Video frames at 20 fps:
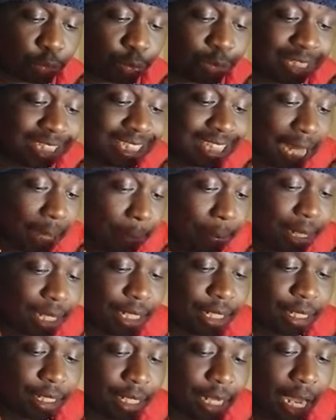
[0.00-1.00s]
to
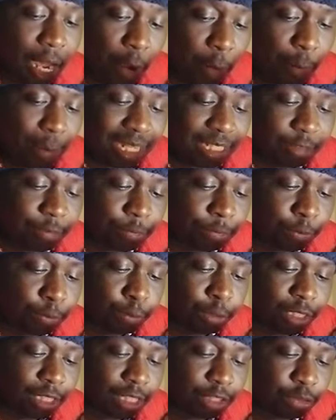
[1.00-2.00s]
determine how much
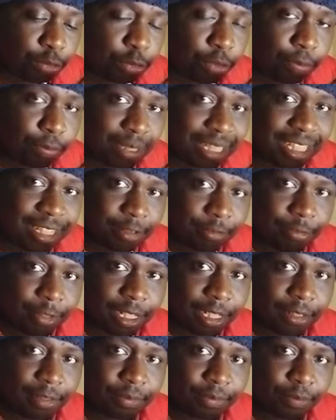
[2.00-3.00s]
food they should be
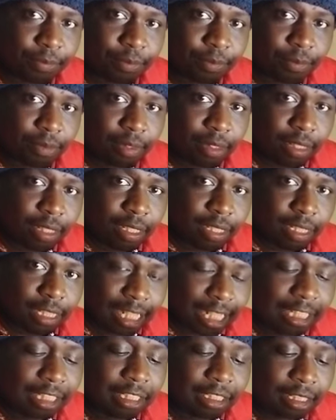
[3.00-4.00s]
given.
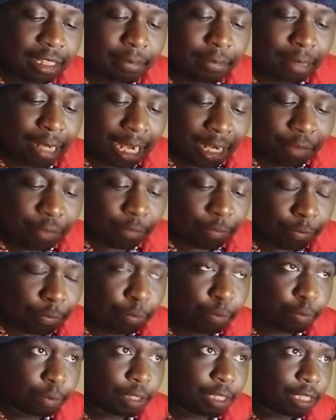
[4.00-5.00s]
That is the kind of
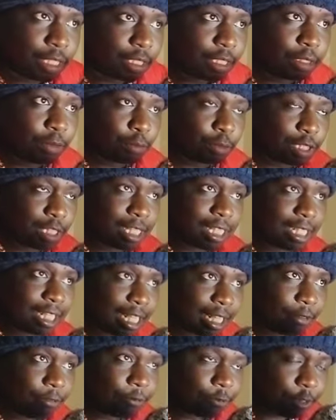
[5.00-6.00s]
food which they
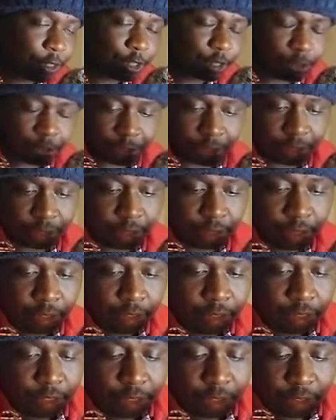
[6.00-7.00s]
can finish
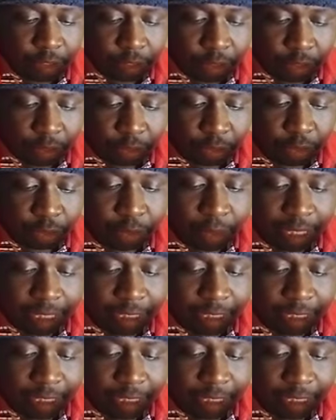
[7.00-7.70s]
so you